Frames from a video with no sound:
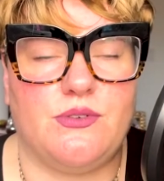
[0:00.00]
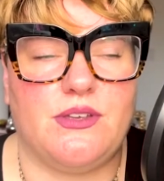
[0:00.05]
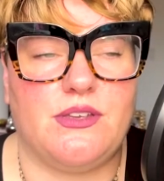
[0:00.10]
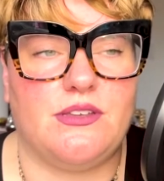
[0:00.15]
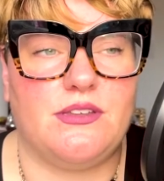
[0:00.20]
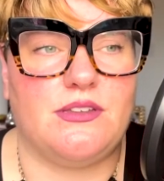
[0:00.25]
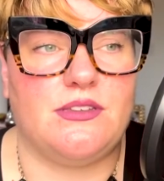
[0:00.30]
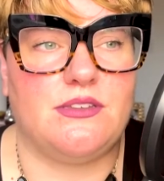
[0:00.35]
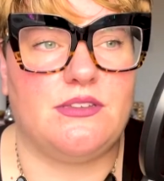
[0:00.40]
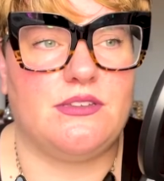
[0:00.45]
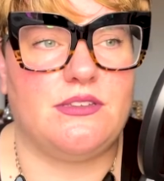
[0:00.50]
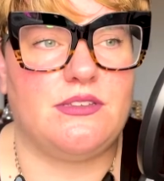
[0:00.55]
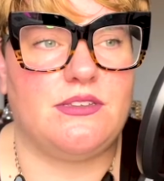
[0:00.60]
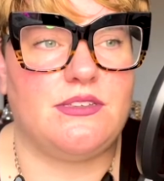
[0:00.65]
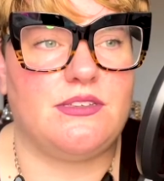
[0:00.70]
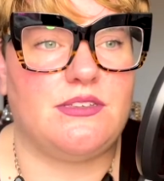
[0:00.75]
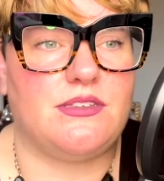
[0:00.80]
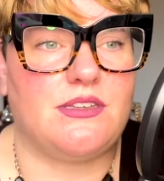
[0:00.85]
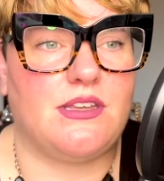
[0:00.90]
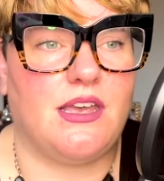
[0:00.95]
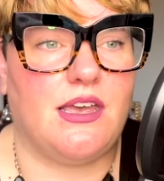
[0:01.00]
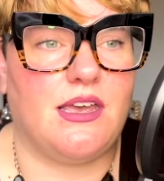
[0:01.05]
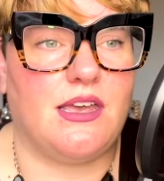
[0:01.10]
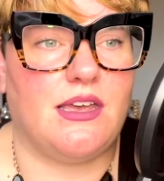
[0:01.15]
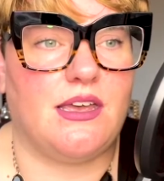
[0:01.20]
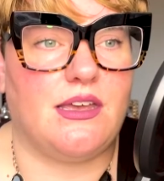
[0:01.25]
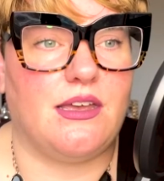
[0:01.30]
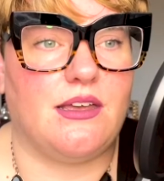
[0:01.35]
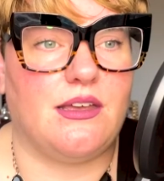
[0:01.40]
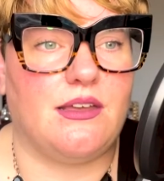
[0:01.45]
is
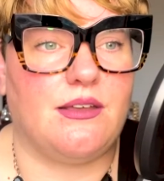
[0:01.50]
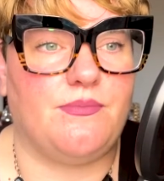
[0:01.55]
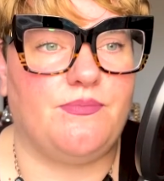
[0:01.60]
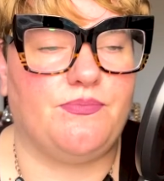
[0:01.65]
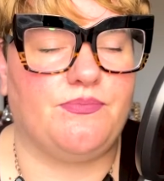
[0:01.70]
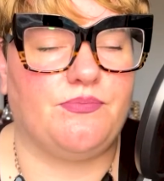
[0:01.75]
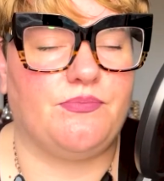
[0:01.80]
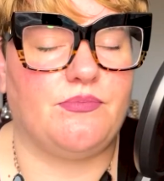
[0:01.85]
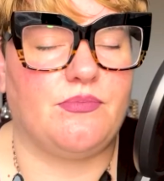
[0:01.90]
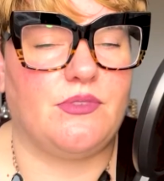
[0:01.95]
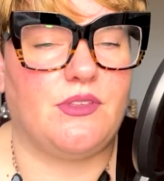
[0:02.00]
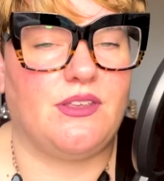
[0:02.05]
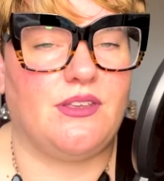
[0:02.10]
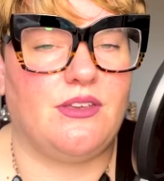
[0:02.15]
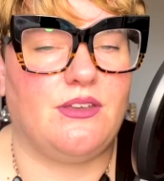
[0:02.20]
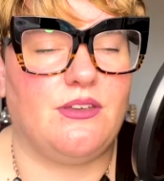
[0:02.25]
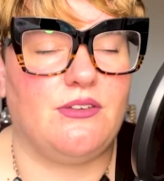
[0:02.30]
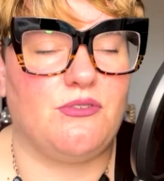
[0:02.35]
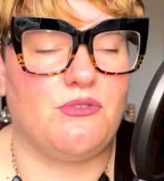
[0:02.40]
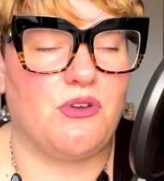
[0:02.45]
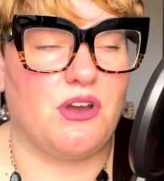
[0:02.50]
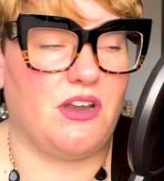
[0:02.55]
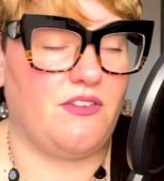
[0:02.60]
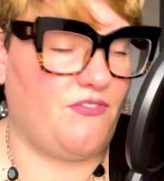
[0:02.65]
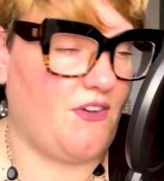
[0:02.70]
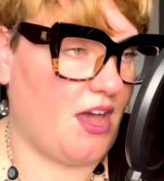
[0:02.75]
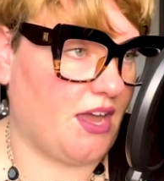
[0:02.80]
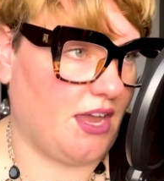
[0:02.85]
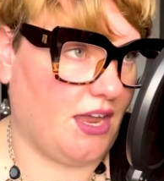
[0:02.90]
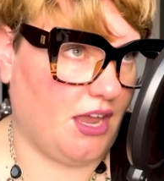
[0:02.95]
really
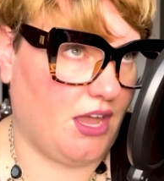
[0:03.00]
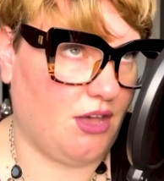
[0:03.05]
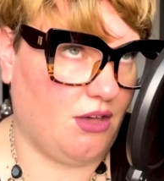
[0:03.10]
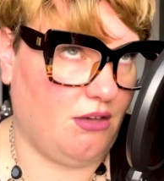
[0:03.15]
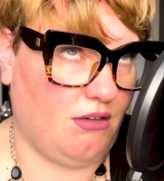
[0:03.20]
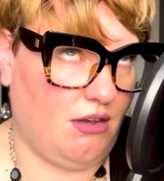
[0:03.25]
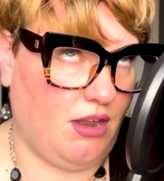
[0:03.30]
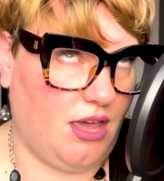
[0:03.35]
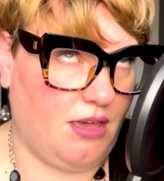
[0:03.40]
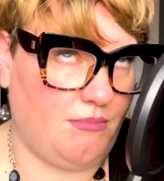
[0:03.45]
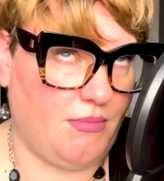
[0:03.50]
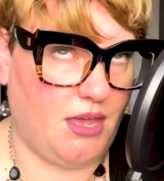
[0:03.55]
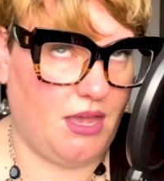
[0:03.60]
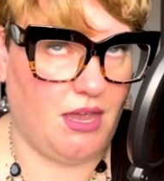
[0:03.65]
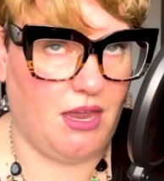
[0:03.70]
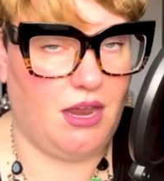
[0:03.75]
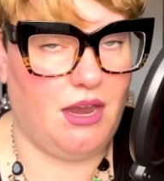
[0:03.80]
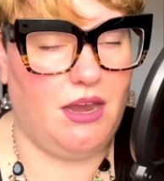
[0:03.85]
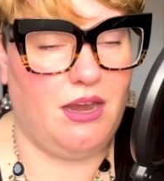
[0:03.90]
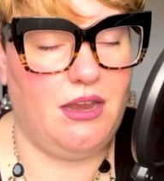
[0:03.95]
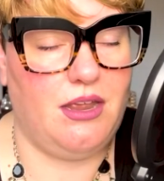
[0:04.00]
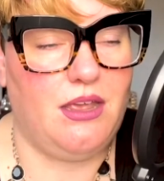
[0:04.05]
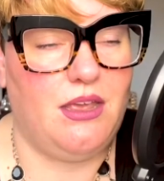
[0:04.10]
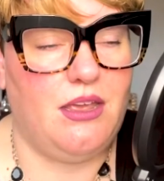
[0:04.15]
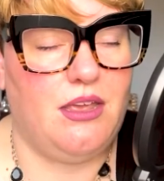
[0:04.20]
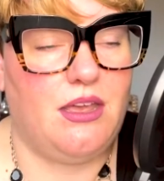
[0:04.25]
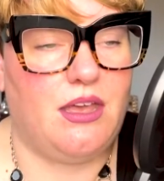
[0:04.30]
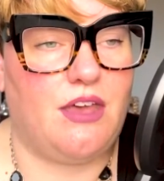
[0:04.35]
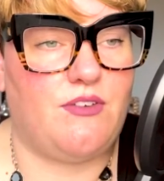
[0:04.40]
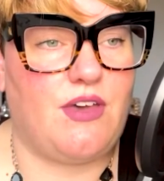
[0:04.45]
fucking cool like me,
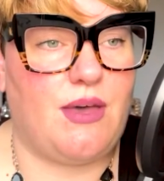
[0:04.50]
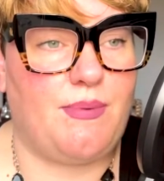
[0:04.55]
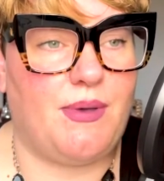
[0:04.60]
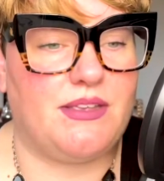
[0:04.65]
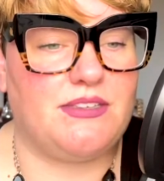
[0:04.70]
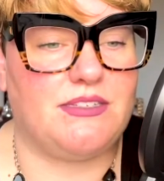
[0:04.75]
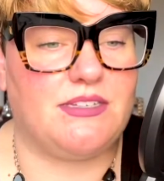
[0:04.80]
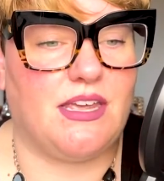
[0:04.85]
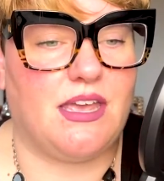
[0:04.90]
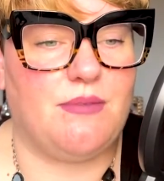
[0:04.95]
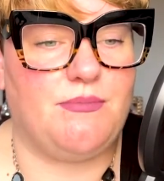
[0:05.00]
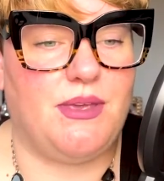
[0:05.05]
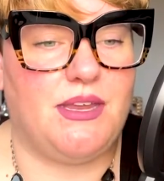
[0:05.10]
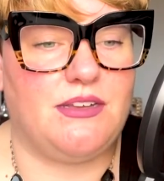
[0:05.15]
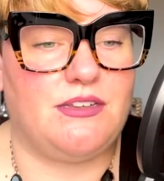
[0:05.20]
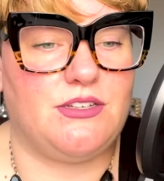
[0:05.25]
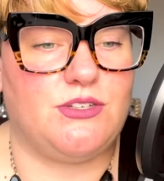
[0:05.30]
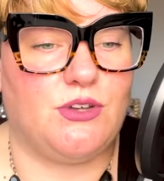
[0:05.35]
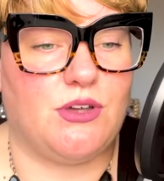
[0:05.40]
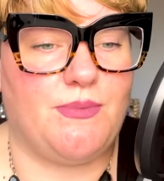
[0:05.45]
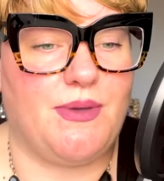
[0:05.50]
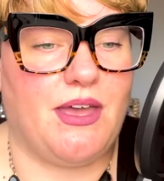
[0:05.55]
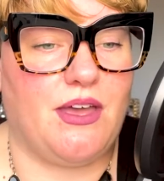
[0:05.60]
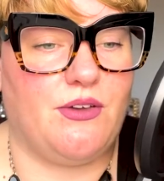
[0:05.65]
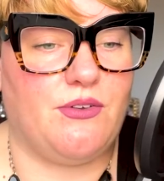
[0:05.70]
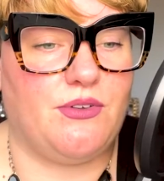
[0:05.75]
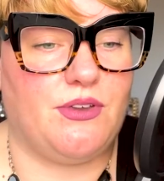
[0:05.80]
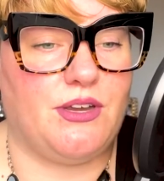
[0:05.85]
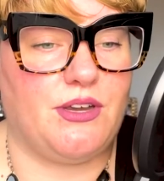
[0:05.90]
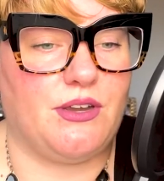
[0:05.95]
a fat person to come in to talk
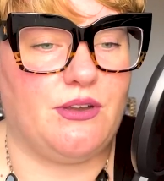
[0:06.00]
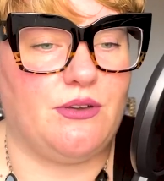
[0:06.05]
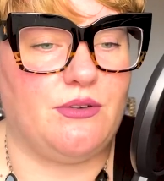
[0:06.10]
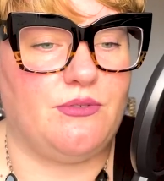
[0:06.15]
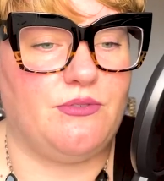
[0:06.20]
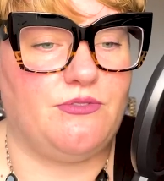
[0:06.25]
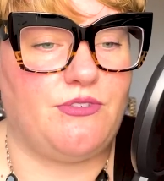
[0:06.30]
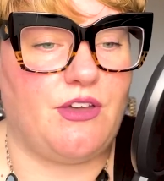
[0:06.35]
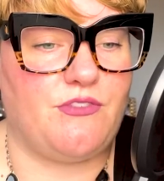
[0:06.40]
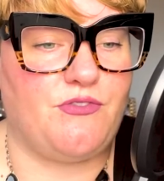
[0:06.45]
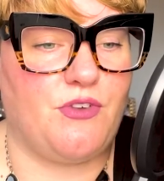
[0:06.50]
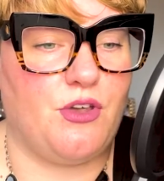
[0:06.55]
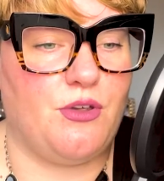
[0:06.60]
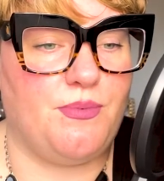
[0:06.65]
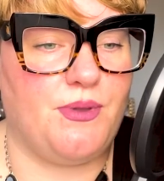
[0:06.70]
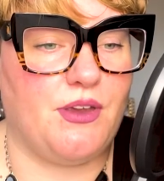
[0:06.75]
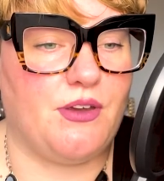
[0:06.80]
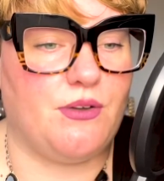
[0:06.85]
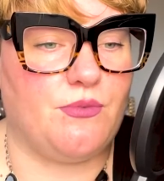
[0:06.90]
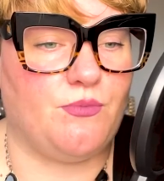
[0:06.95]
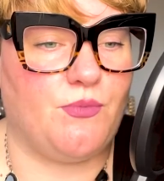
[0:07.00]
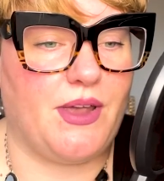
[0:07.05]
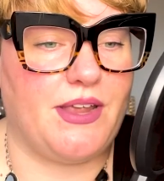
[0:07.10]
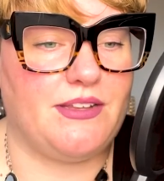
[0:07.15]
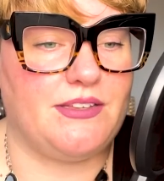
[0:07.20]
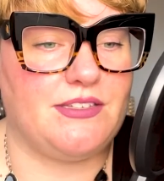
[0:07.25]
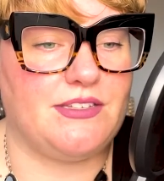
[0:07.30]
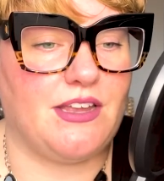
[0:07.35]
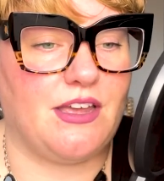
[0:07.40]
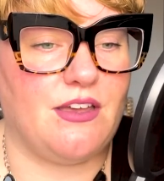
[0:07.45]
about, you know, fat phobia and
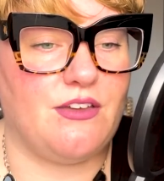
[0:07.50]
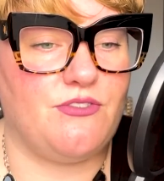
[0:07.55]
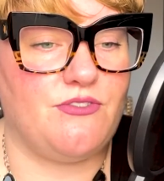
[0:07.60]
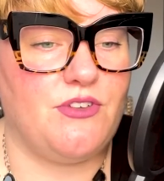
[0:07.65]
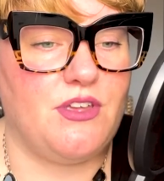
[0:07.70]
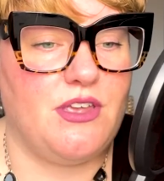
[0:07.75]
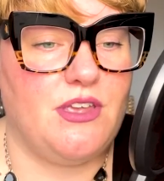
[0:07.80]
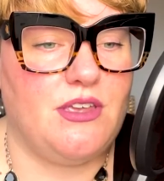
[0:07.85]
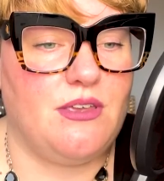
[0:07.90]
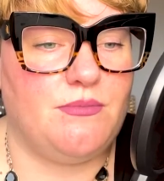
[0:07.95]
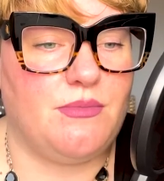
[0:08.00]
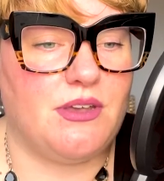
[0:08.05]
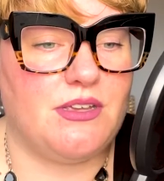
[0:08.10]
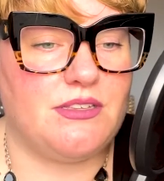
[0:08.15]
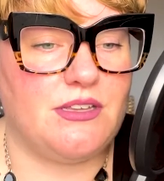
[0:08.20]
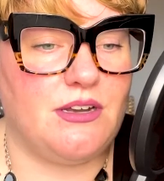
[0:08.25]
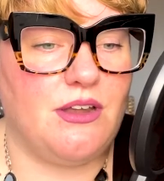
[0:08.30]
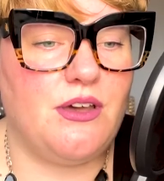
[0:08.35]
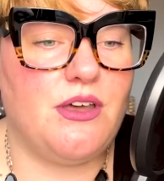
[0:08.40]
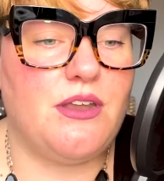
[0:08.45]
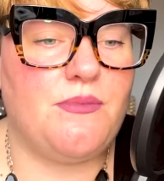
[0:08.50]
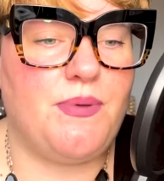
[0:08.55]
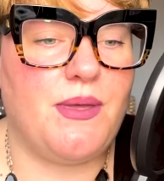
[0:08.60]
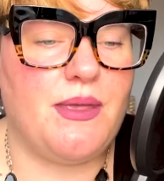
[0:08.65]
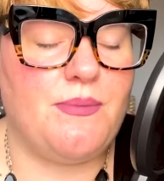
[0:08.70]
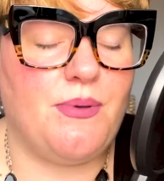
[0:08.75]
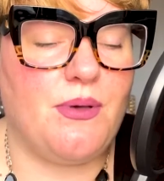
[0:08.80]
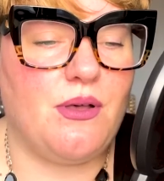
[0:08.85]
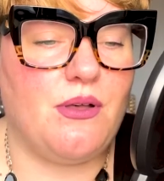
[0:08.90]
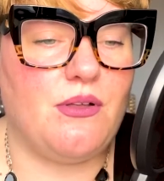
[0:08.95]
weight stuff. Because a lot of
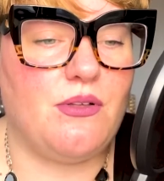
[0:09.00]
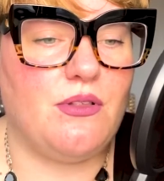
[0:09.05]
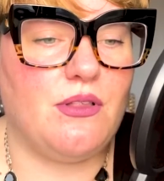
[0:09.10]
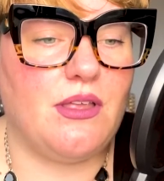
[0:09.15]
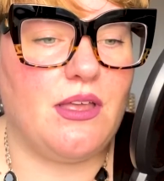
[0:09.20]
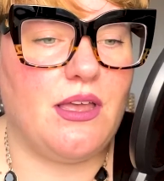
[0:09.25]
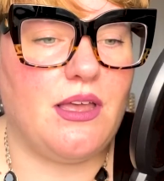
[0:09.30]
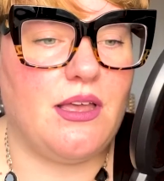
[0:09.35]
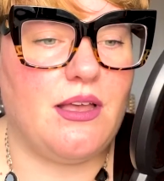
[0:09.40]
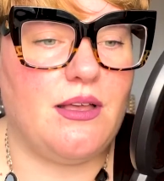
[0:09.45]
people,